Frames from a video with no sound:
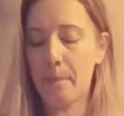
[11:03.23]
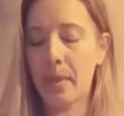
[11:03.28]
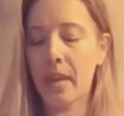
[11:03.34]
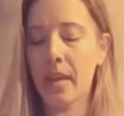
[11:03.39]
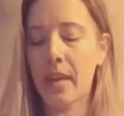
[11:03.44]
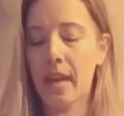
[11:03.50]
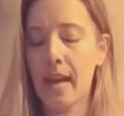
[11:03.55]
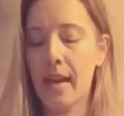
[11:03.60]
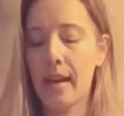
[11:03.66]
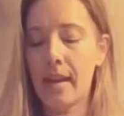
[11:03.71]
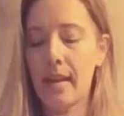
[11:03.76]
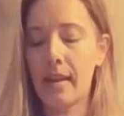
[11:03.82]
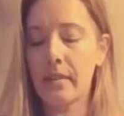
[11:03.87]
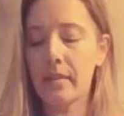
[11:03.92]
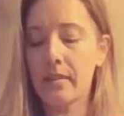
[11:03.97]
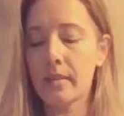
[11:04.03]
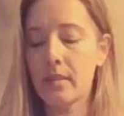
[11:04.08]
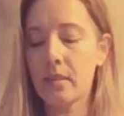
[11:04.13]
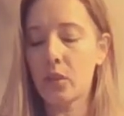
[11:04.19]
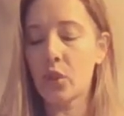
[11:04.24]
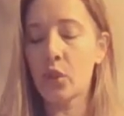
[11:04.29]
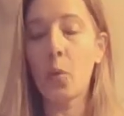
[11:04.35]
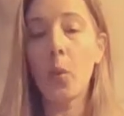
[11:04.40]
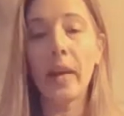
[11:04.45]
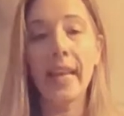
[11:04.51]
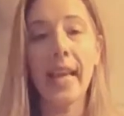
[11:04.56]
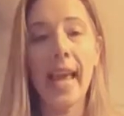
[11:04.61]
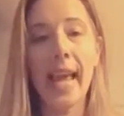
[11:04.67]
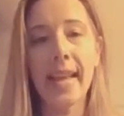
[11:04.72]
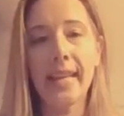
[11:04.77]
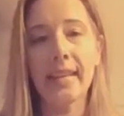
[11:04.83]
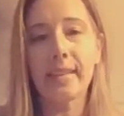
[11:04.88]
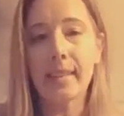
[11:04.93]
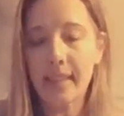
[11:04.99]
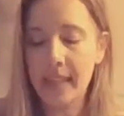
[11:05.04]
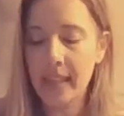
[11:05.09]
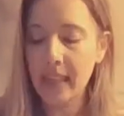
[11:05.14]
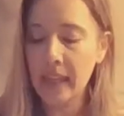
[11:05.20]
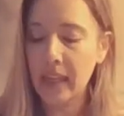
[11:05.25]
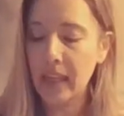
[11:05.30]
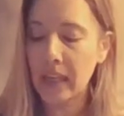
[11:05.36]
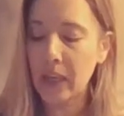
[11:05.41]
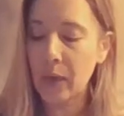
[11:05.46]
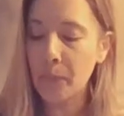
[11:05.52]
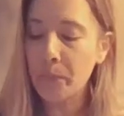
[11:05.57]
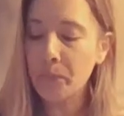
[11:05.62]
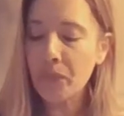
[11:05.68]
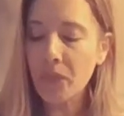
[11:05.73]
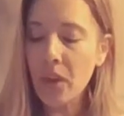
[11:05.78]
because 2018